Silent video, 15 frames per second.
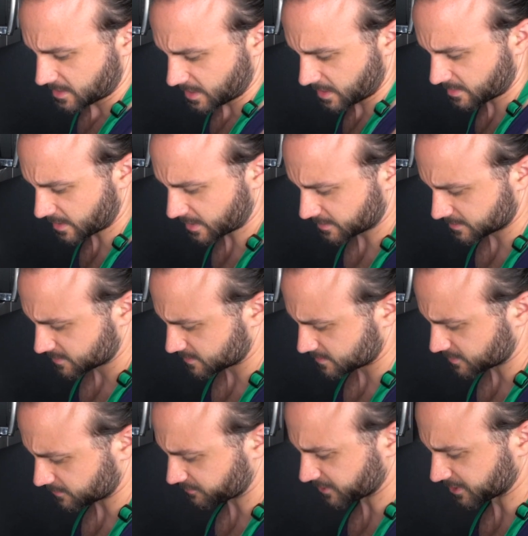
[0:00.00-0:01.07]
And then
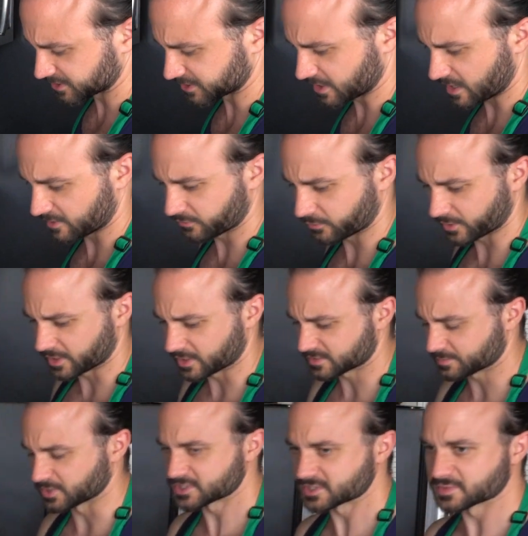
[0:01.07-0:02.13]
to finish it off, we're gonna
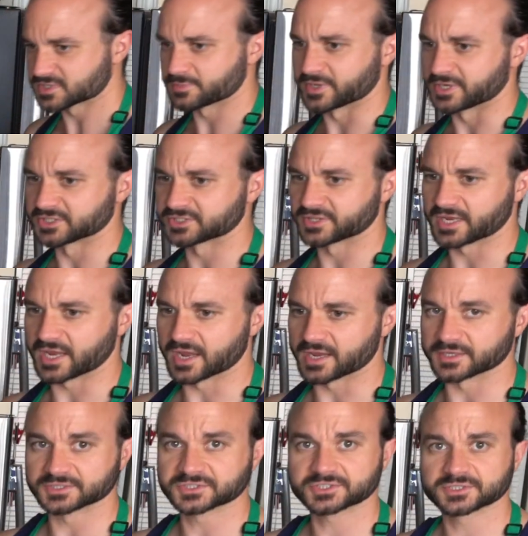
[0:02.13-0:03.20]
put some spinach in the
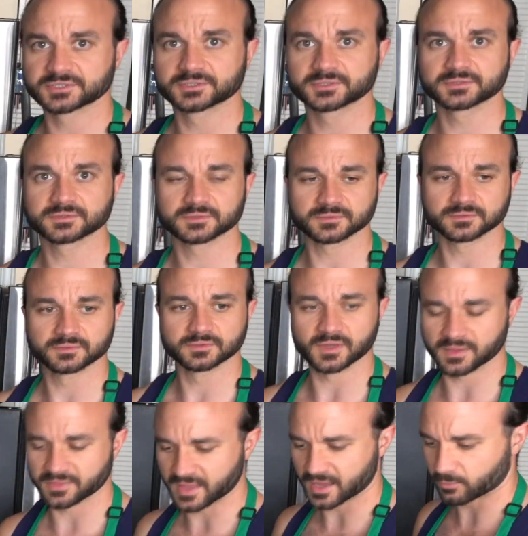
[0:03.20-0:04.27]
eggs.
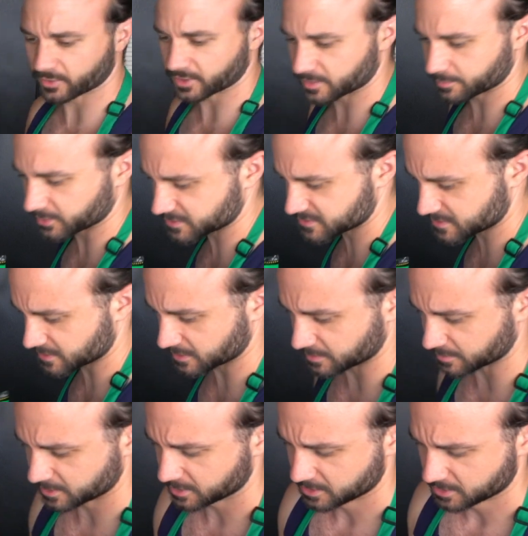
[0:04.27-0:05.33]
And then we're gonna put some